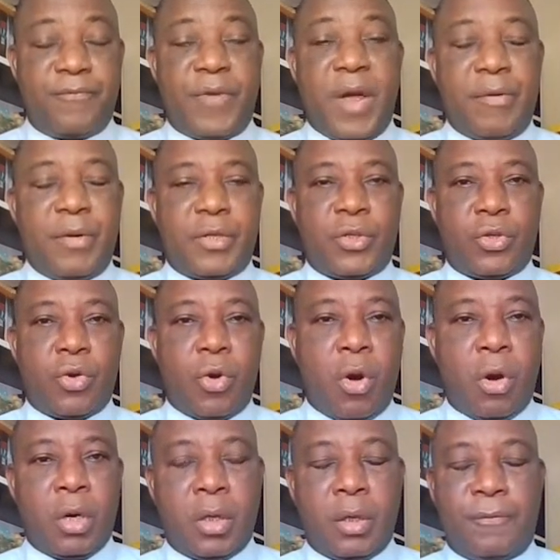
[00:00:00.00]
very
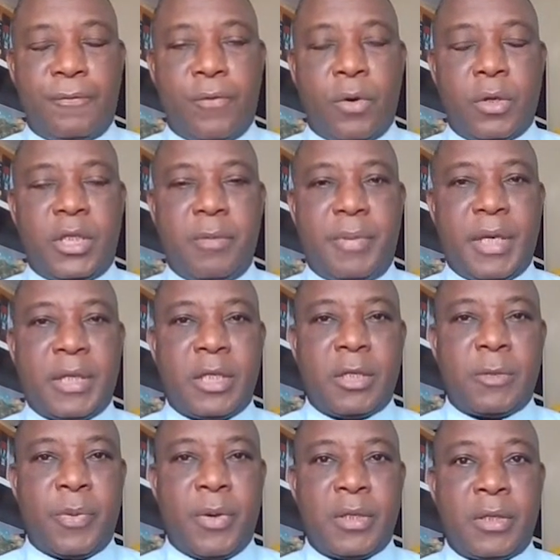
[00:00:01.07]
strong, 40
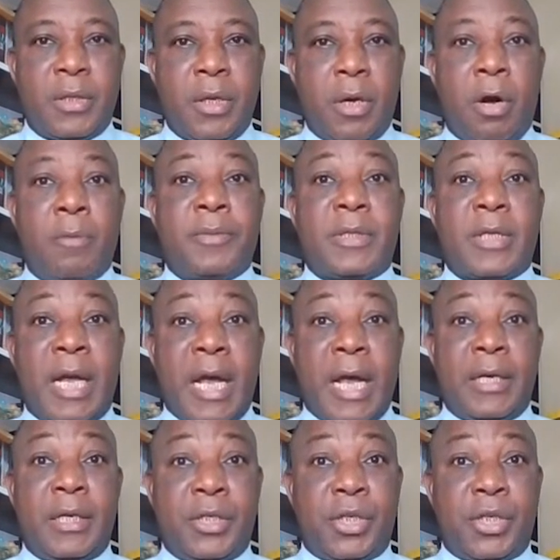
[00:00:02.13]
basis points to the upside.